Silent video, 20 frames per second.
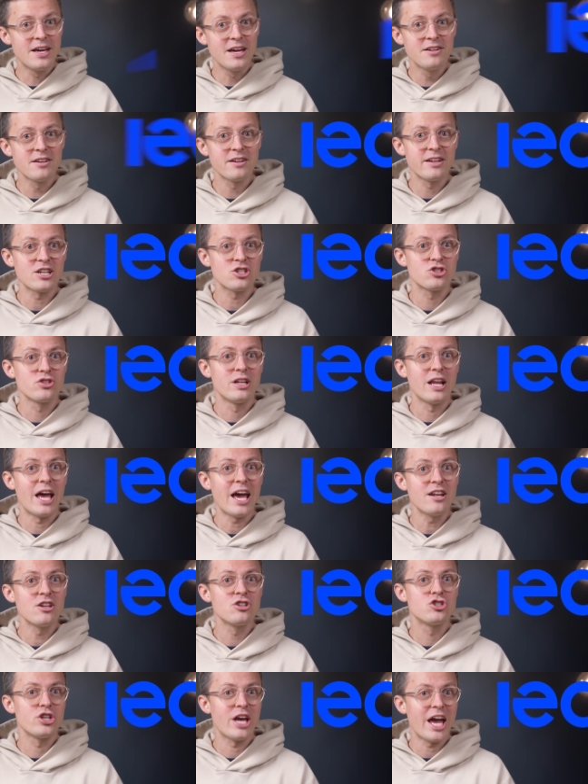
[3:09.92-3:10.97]
International
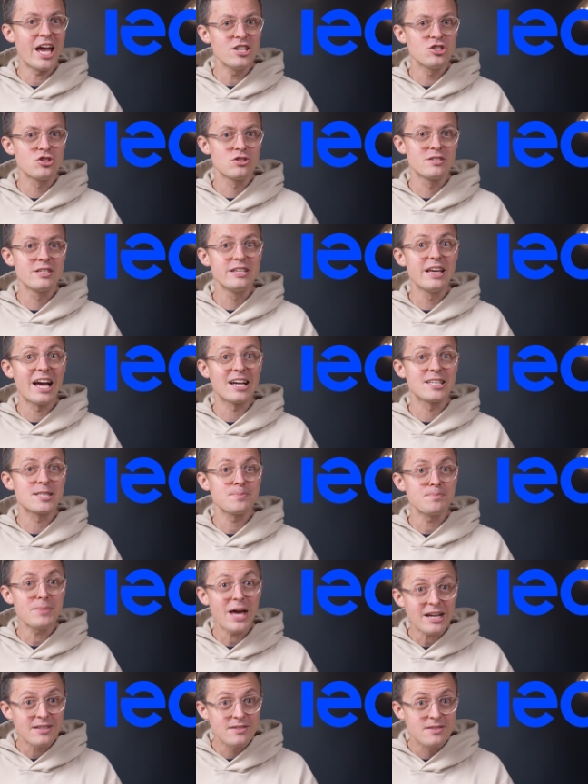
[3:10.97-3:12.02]
Energy Agency
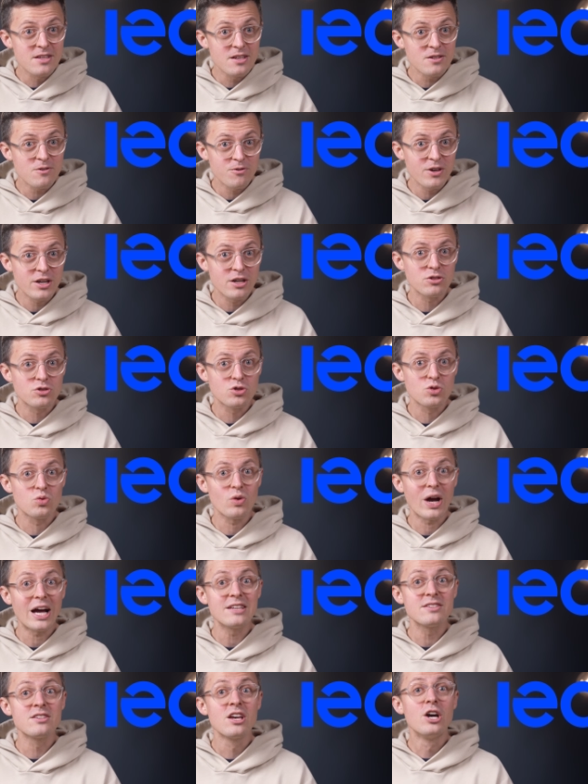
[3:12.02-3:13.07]
expects this figure to
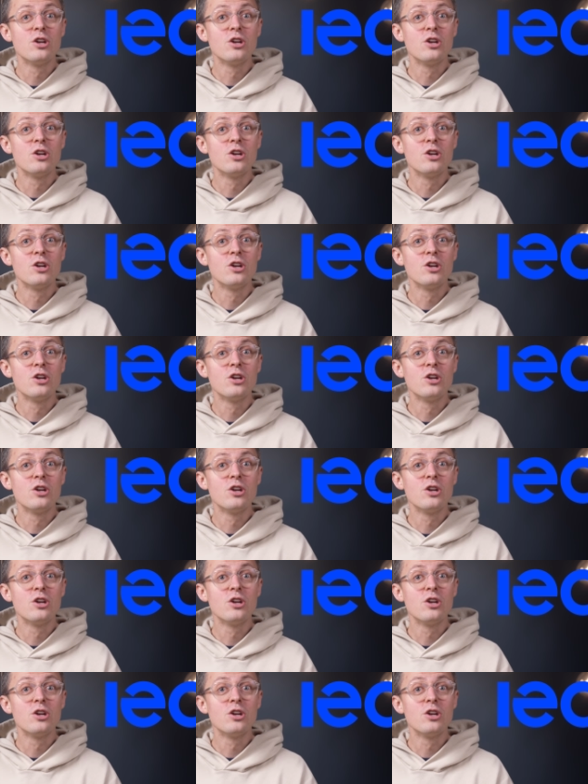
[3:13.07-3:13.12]
rise